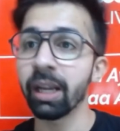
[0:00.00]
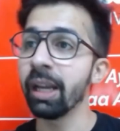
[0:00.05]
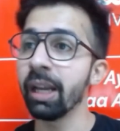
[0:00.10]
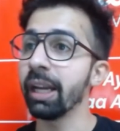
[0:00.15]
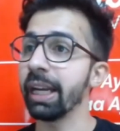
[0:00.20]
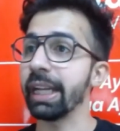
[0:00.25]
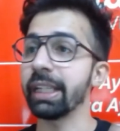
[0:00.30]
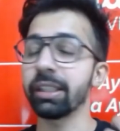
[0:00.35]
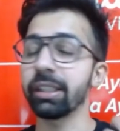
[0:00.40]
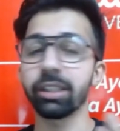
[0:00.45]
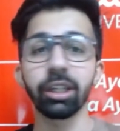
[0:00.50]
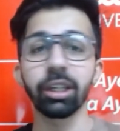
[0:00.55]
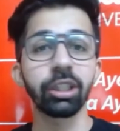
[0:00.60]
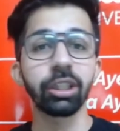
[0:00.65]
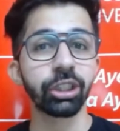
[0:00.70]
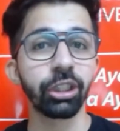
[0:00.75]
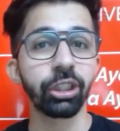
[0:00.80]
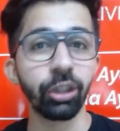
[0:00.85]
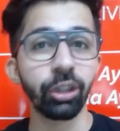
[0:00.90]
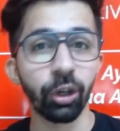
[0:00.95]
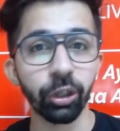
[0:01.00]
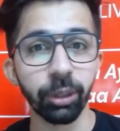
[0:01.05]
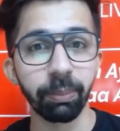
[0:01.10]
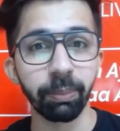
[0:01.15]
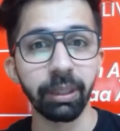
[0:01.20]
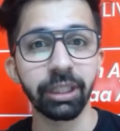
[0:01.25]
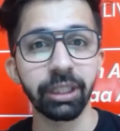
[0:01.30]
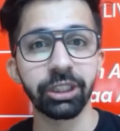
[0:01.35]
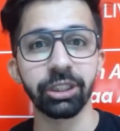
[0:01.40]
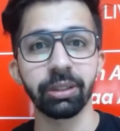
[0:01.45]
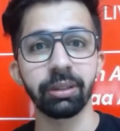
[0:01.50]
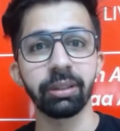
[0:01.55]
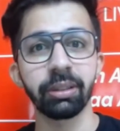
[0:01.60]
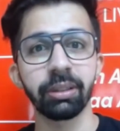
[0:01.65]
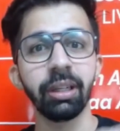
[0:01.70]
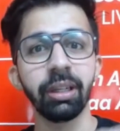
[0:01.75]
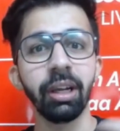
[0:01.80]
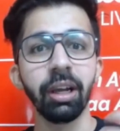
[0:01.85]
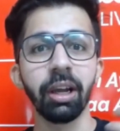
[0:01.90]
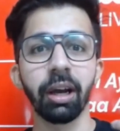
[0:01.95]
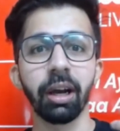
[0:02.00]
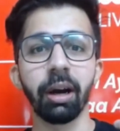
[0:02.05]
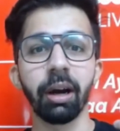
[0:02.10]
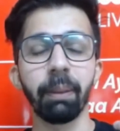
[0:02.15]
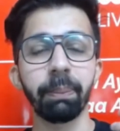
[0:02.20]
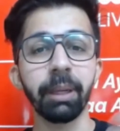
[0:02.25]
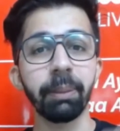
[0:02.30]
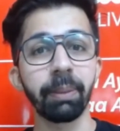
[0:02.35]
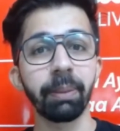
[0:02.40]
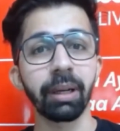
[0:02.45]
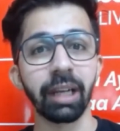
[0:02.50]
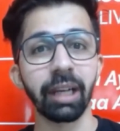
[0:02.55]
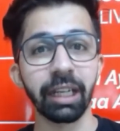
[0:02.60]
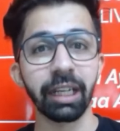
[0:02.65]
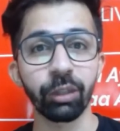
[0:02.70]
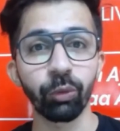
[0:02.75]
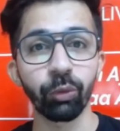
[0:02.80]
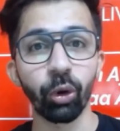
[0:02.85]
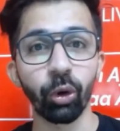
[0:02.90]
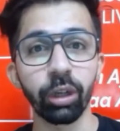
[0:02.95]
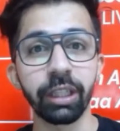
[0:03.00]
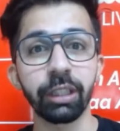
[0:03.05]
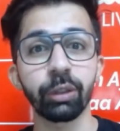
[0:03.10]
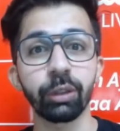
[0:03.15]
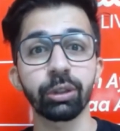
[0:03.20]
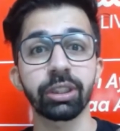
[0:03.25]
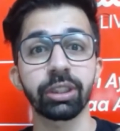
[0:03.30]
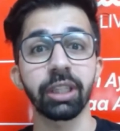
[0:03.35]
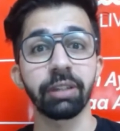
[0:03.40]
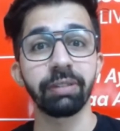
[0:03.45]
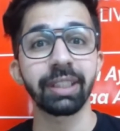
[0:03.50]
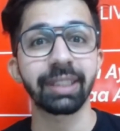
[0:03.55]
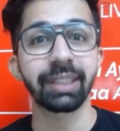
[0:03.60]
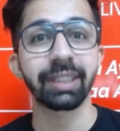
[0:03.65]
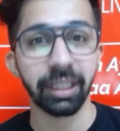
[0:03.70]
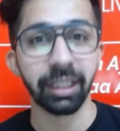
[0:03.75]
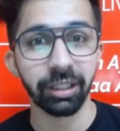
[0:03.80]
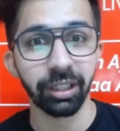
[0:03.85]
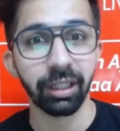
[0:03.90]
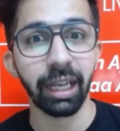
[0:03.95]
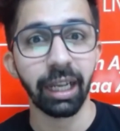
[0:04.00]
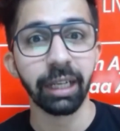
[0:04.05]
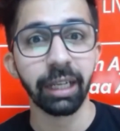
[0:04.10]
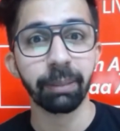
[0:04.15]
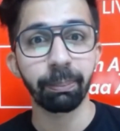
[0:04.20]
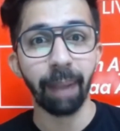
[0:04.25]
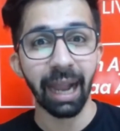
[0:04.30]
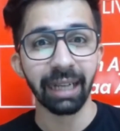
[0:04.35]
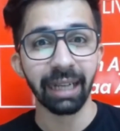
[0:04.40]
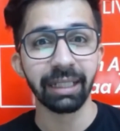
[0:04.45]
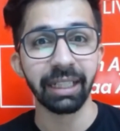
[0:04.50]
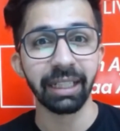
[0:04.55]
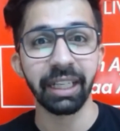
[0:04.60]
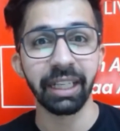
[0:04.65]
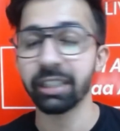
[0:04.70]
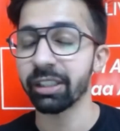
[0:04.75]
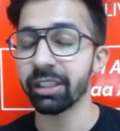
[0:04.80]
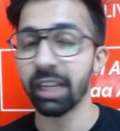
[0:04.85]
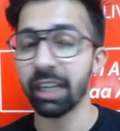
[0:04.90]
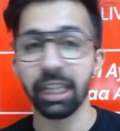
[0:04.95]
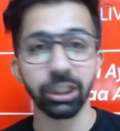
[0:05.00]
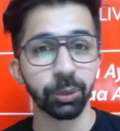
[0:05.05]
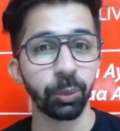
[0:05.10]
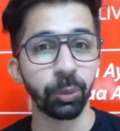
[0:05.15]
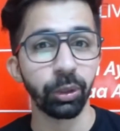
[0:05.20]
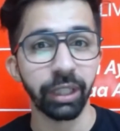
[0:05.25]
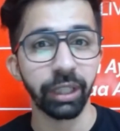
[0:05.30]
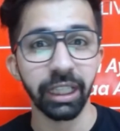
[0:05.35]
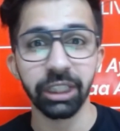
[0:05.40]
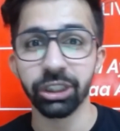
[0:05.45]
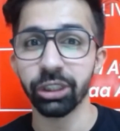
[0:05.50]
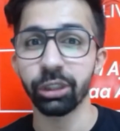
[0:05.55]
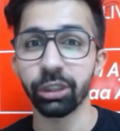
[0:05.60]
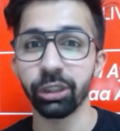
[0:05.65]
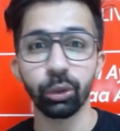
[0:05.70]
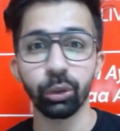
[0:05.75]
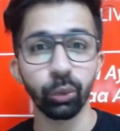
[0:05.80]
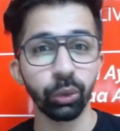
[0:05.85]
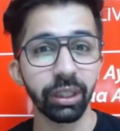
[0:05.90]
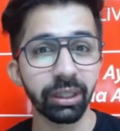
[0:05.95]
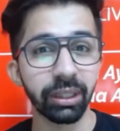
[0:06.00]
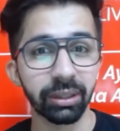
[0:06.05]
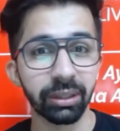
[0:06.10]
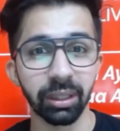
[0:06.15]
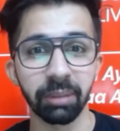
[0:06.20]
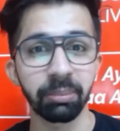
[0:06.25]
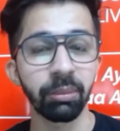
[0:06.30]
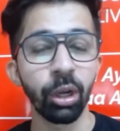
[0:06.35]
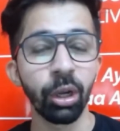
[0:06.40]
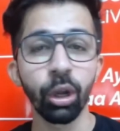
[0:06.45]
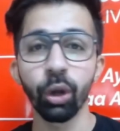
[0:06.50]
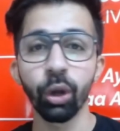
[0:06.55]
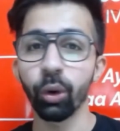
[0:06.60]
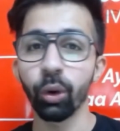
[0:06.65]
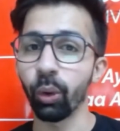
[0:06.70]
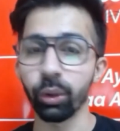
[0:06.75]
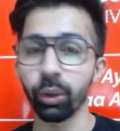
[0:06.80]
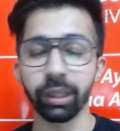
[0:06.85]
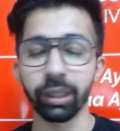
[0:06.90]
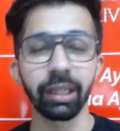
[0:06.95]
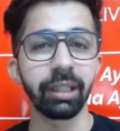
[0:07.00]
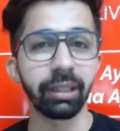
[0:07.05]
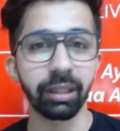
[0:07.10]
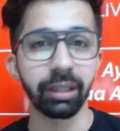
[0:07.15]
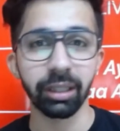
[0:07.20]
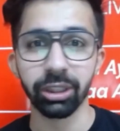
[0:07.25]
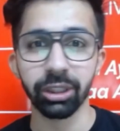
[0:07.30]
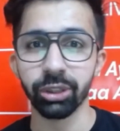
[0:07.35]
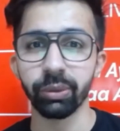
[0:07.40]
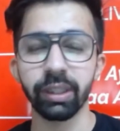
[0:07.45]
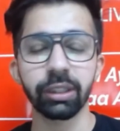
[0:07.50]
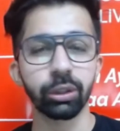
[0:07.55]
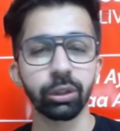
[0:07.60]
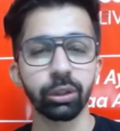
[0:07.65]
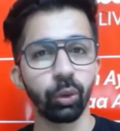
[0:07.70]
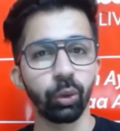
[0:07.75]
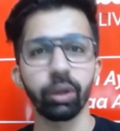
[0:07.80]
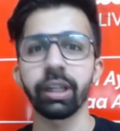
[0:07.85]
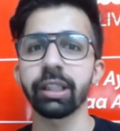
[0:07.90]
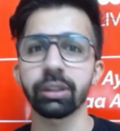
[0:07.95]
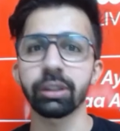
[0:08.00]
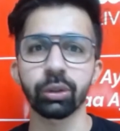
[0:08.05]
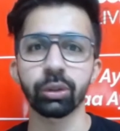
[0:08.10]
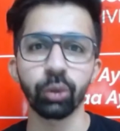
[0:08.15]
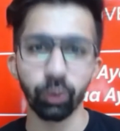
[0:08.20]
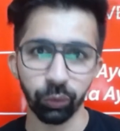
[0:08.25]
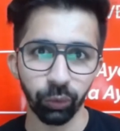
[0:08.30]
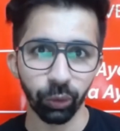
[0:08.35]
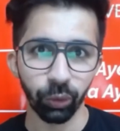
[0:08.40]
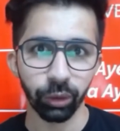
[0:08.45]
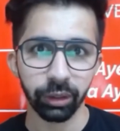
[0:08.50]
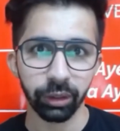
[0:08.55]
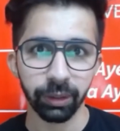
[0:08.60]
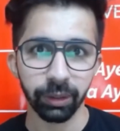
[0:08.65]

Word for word: In tertiary occupation, people are involved into service sector like banking, transportation, tourism, hotel industry, so on and so forth.